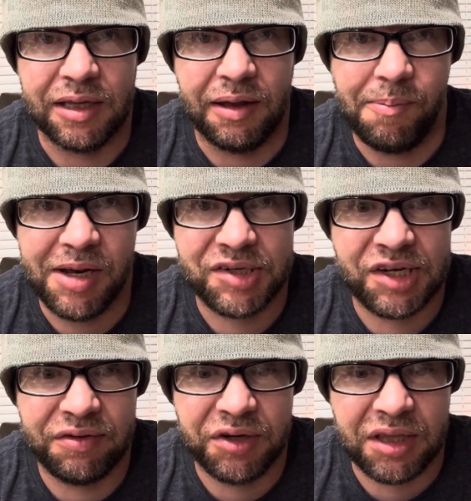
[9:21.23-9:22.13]
makes
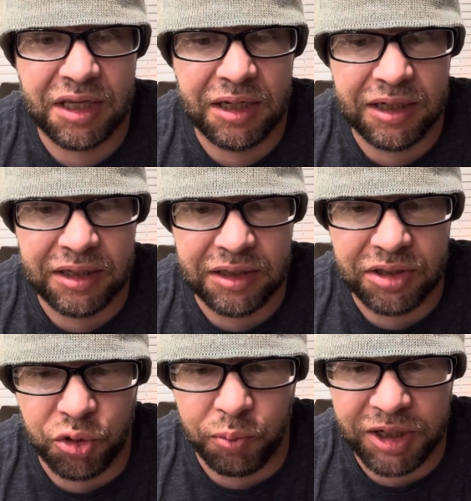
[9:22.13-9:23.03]
everything,
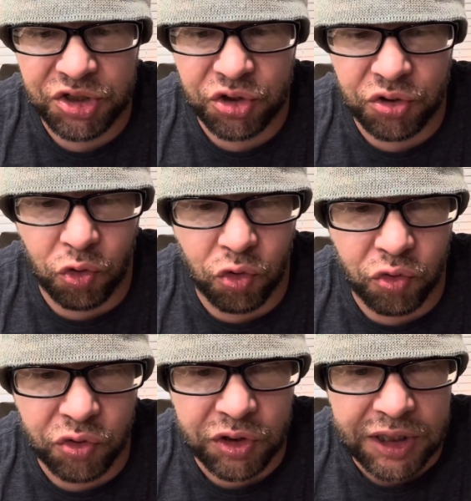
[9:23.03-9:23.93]
makes your
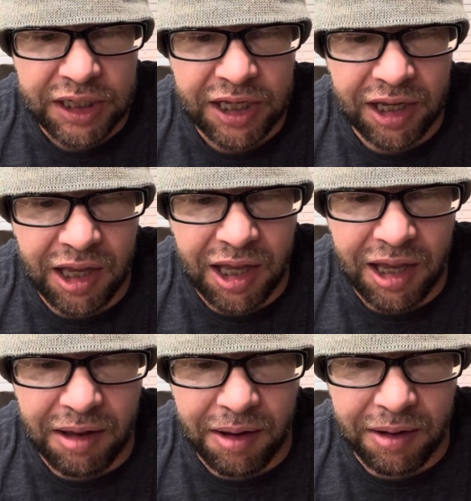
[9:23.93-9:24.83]
whole,
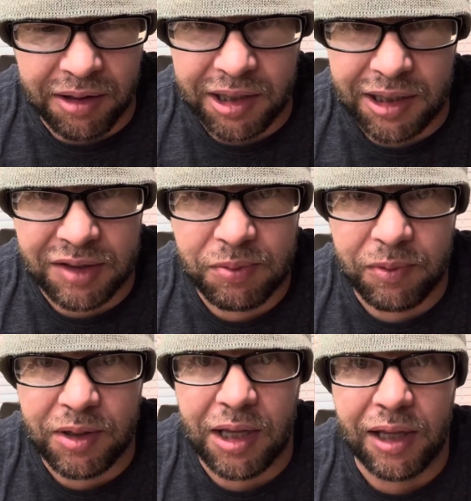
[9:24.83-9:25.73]
it's
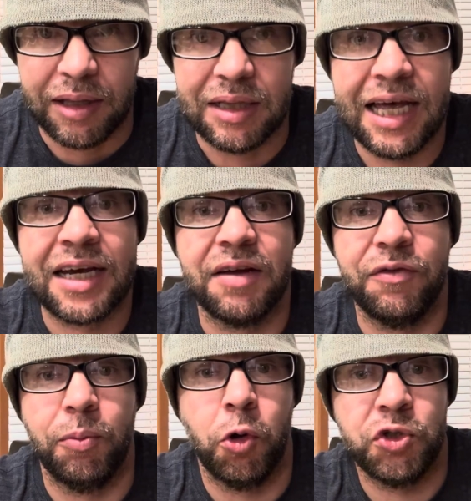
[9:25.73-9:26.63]
a lack of
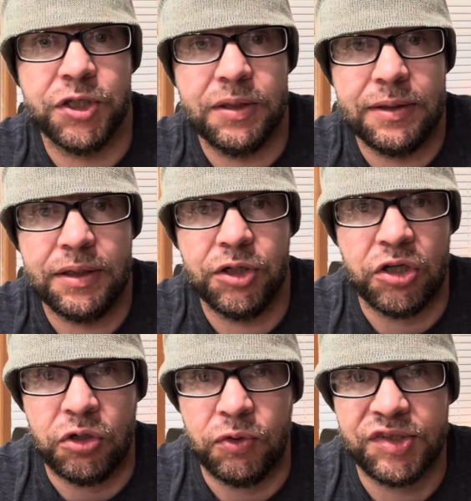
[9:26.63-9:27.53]
emotion.
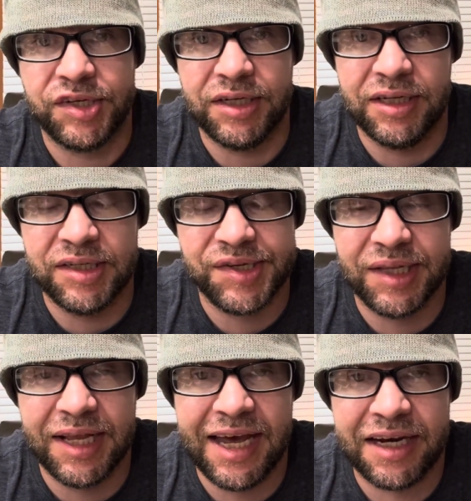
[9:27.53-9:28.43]
It's a
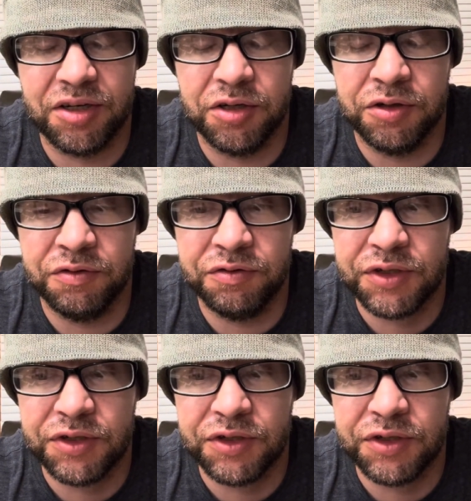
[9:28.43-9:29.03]
lack of